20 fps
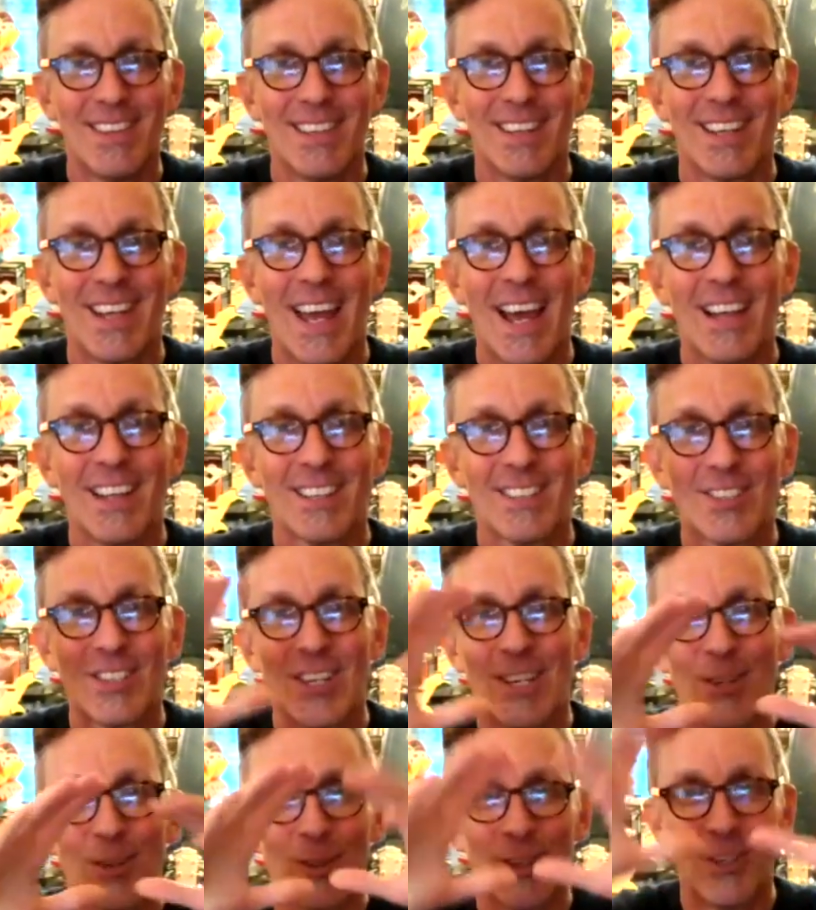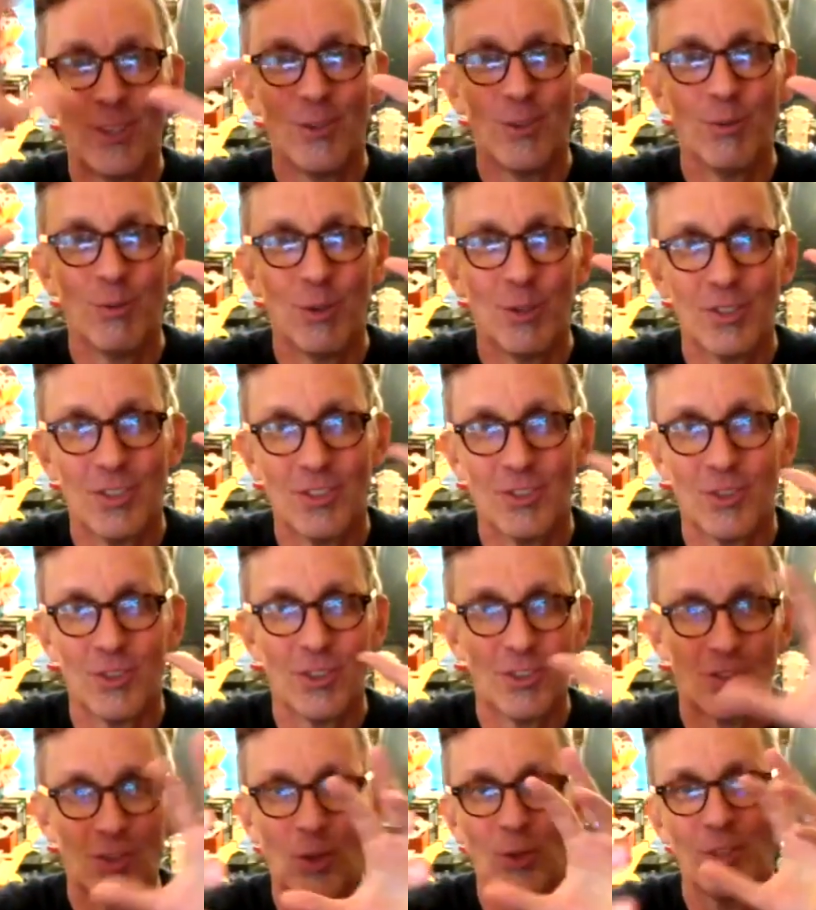galaxy or the universe's or
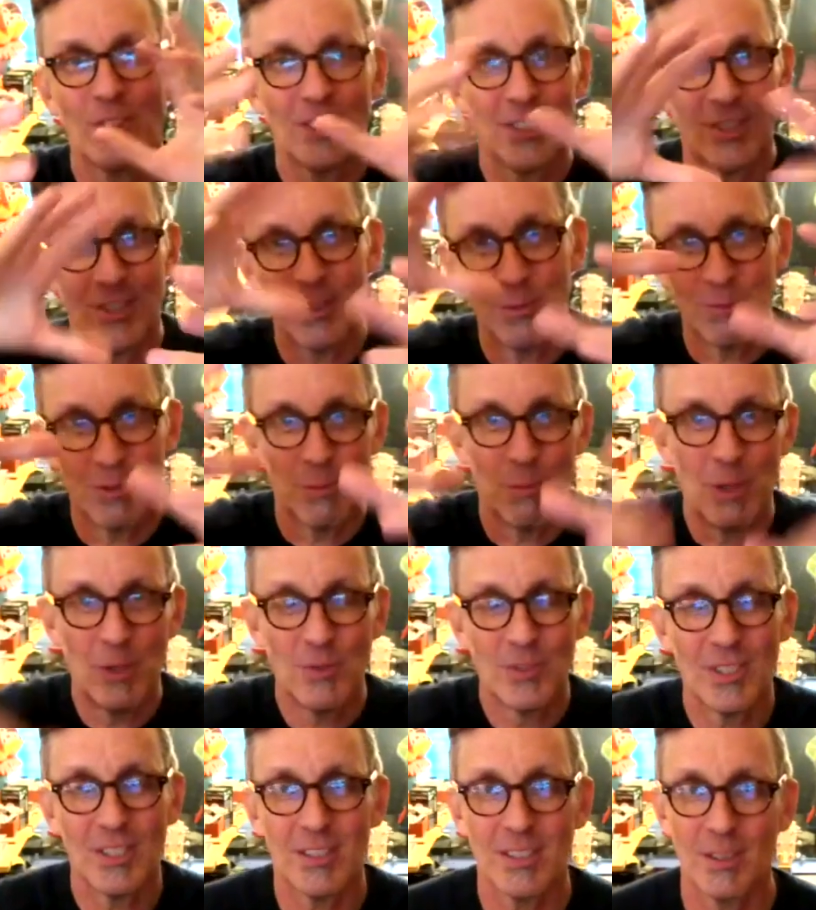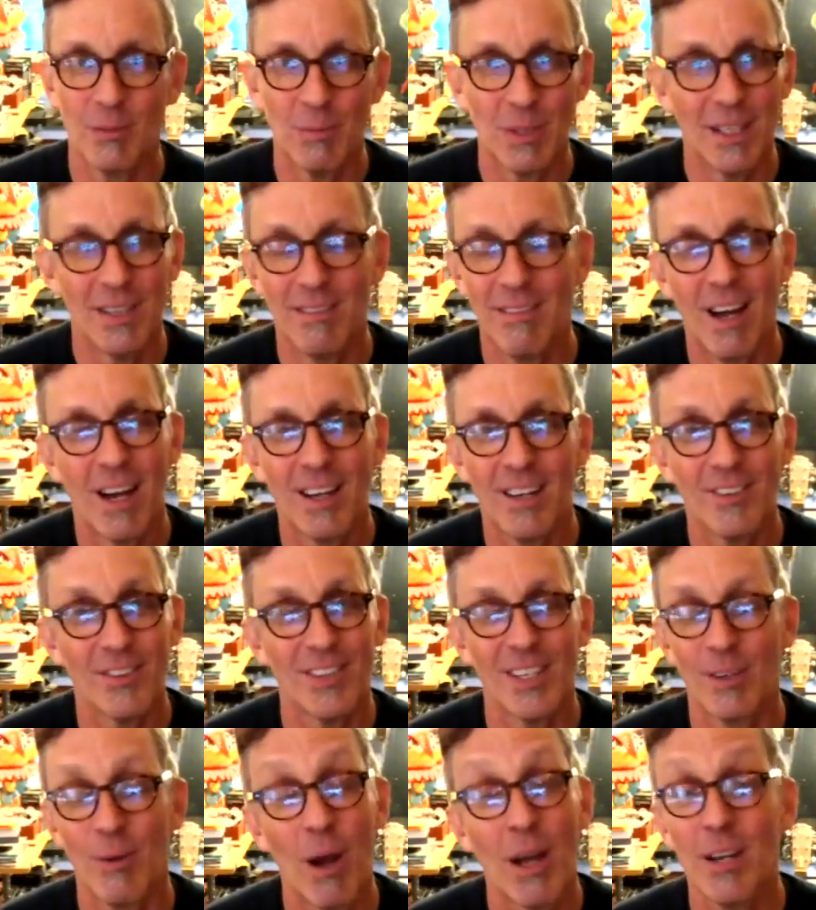the solar system's immune system, and I don't
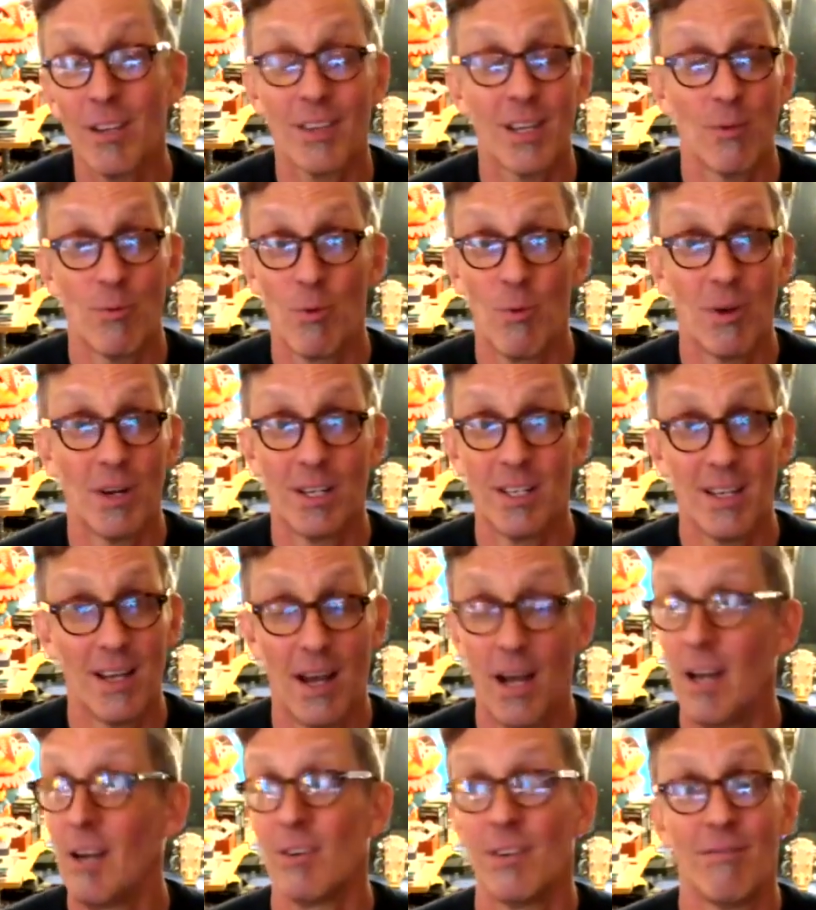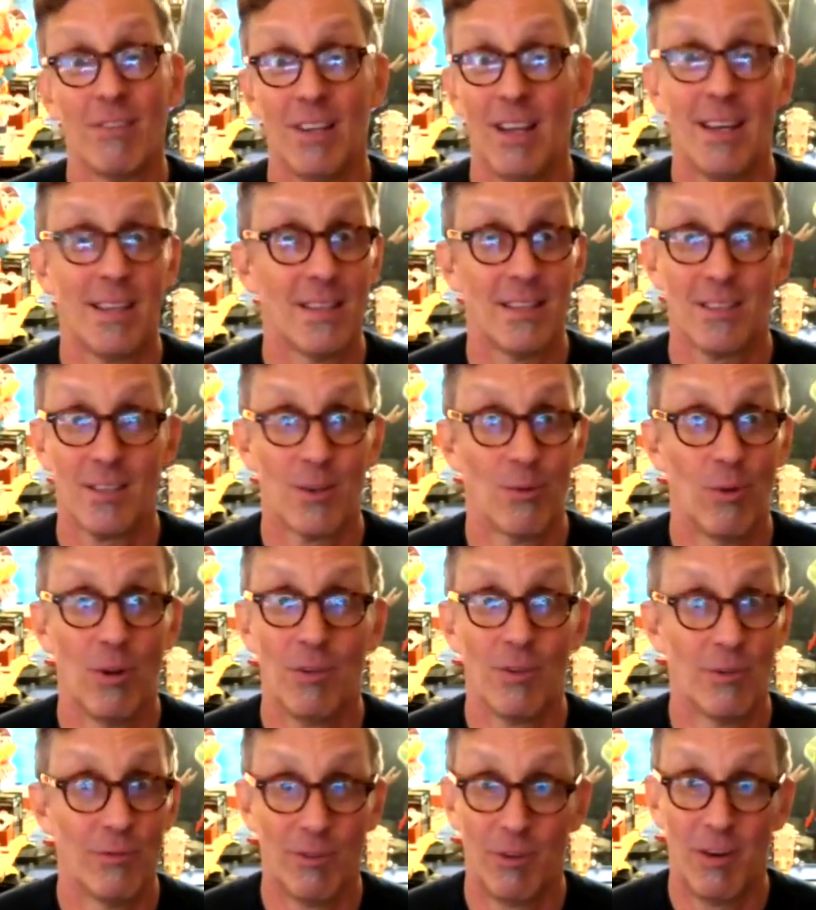think we want to deal. I don't even like this
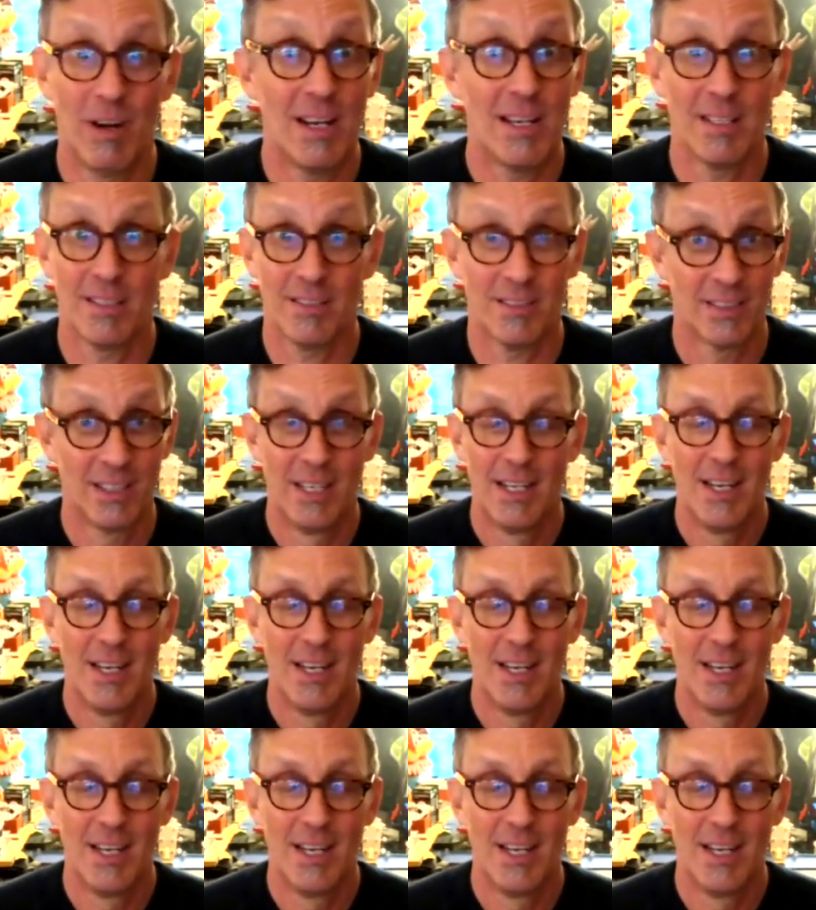coronavirus